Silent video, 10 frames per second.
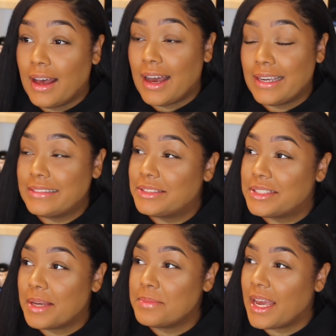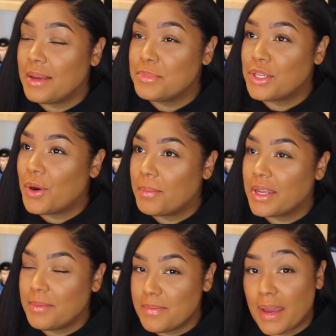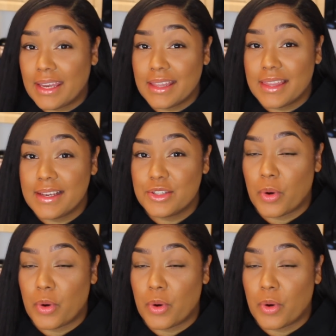I sometimes, I'm gonna be making things